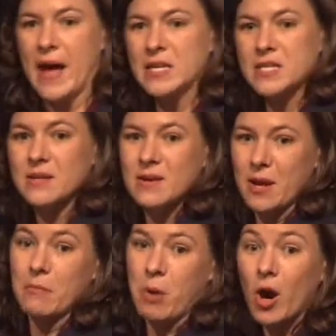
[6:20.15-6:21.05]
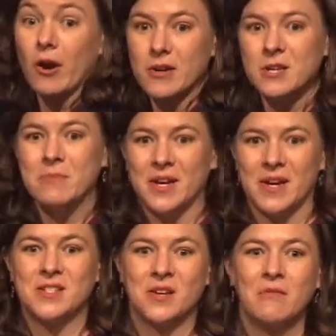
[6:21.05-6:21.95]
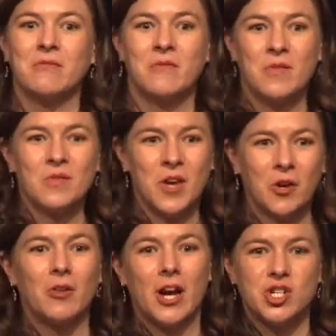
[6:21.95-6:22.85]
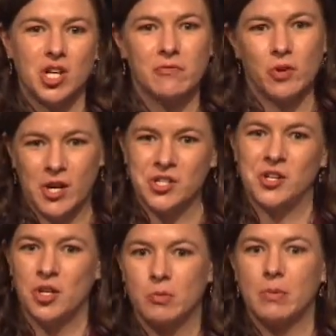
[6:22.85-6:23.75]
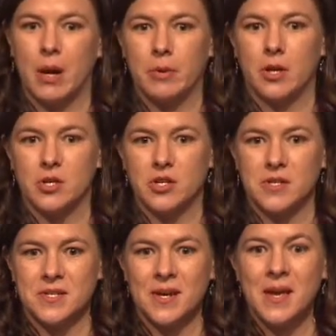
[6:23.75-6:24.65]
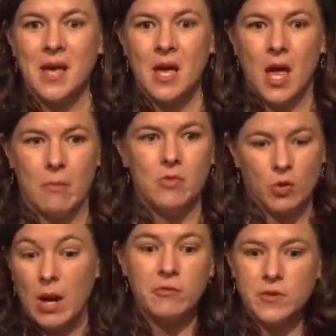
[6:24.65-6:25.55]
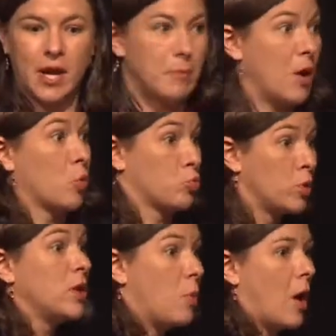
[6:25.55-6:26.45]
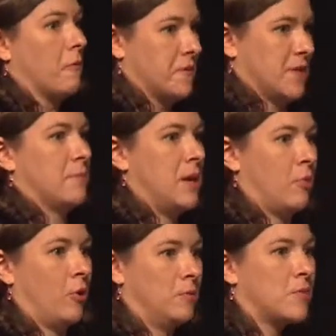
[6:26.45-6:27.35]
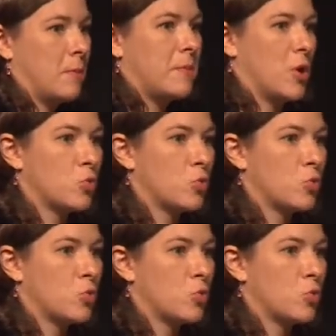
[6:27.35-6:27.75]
that's in part because of the underlying genetic variation in human populations. The grapefruit diet might work really well for some people. That might be a